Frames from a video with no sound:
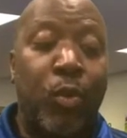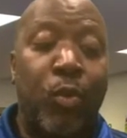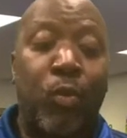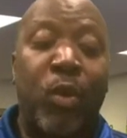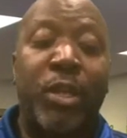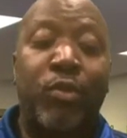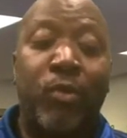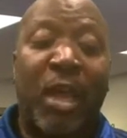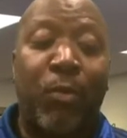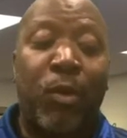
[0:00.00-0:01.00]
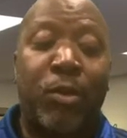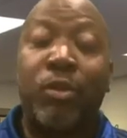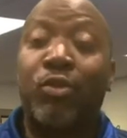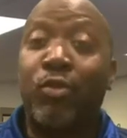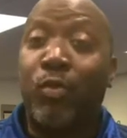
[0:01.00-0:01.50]
what do I want to
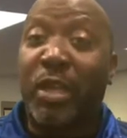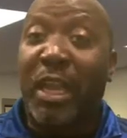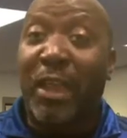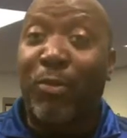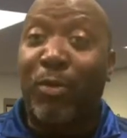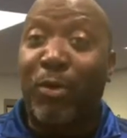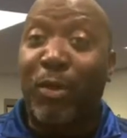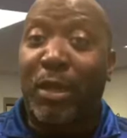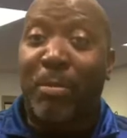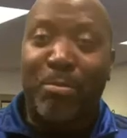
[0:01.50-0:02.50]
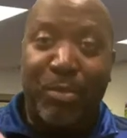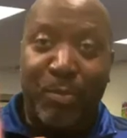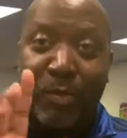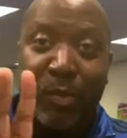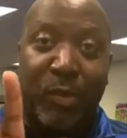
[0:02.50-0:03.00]
do when I grow up?
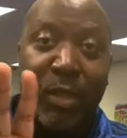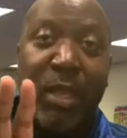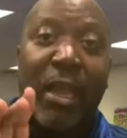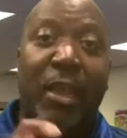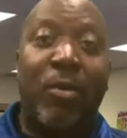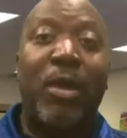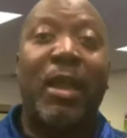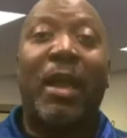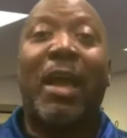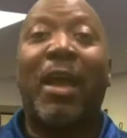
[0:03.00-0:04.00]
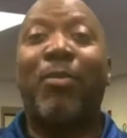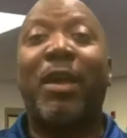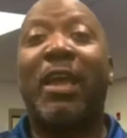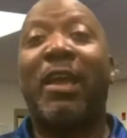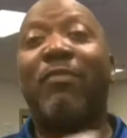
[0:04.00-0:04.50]
Now, I would
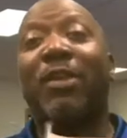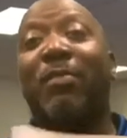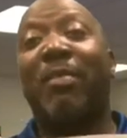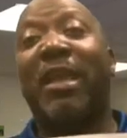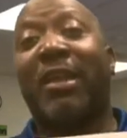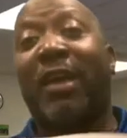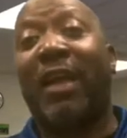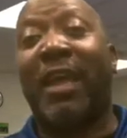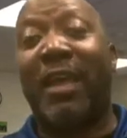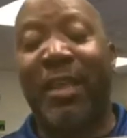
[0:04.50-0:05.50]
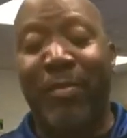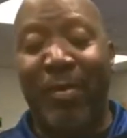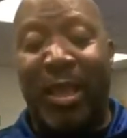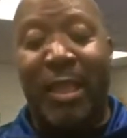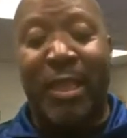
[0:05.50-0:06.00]
have them make a
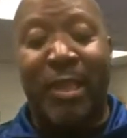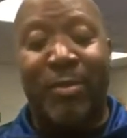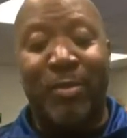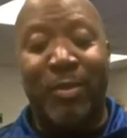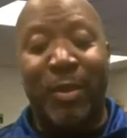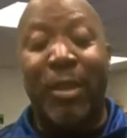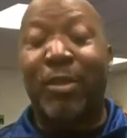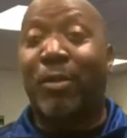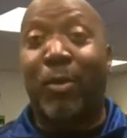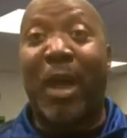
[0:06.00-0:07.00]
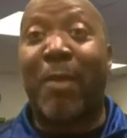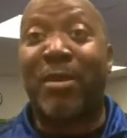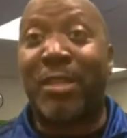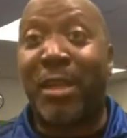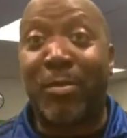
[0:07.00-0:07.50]
hangman. So I
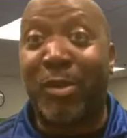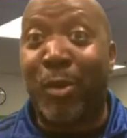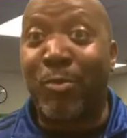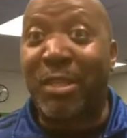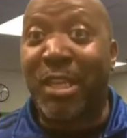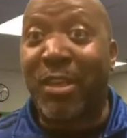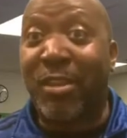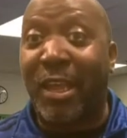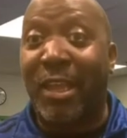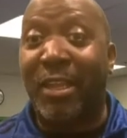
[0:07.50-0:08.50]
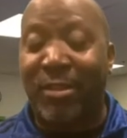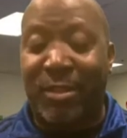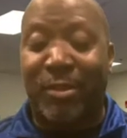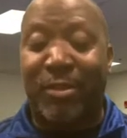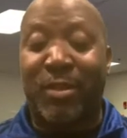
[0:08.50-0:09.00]
would tell them, don't tell the
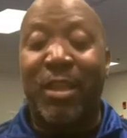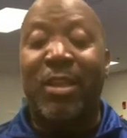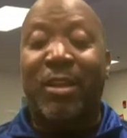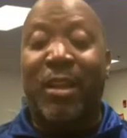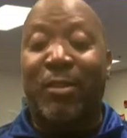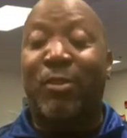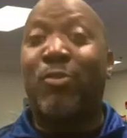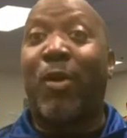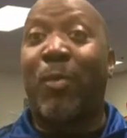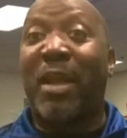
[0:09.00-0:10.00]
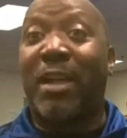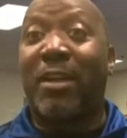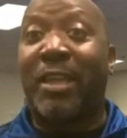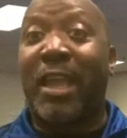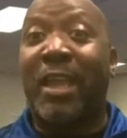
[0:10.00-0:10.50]
answers, because we're going to make a
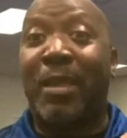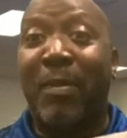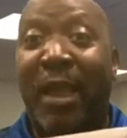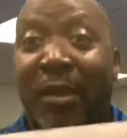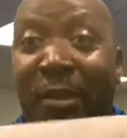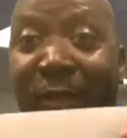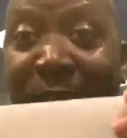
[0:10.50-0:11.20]
game out of it.